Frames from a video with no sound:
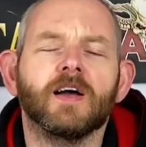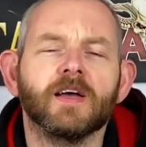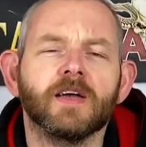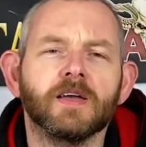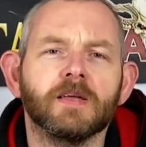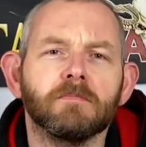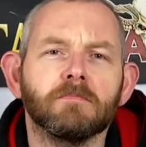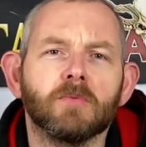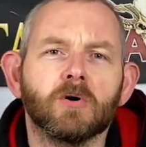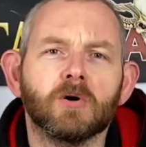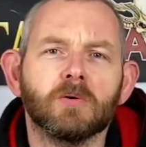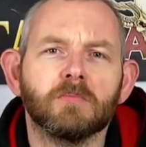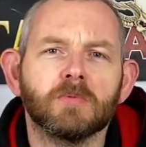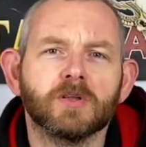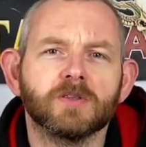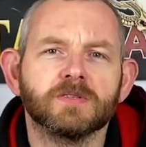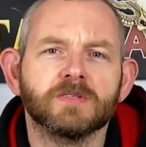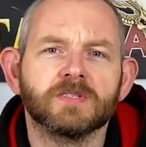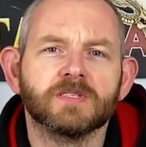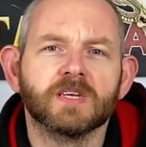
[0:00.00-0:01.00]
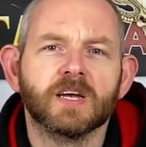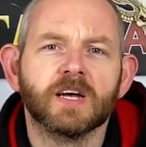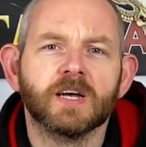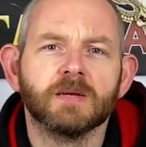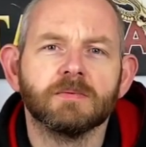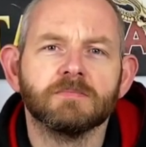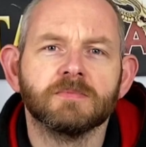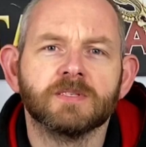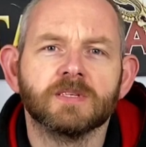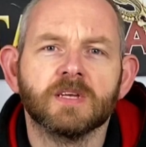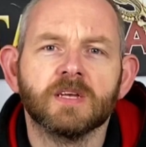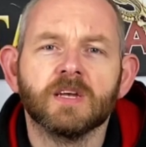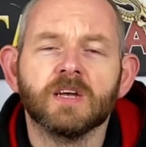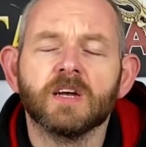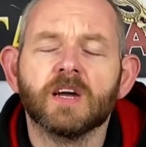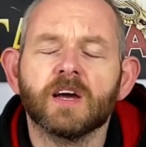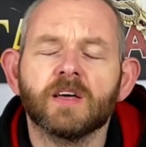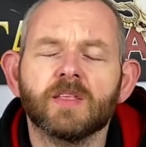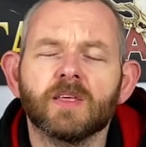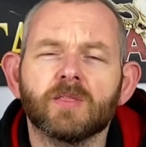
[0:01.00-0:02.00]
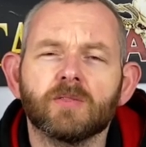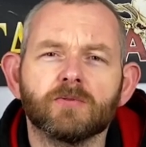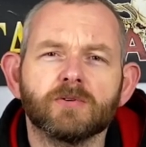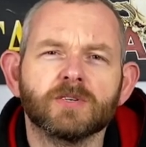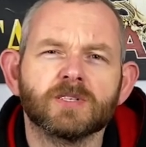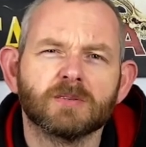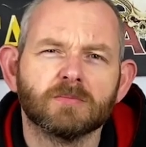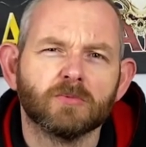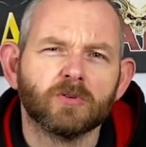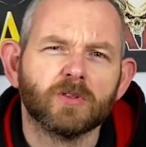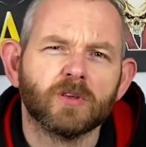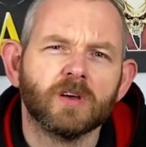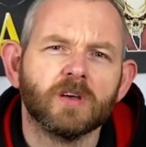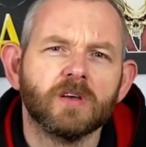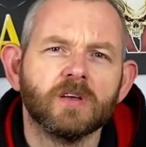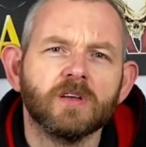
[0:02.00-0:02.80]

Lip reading: in more modern times. And then there are some other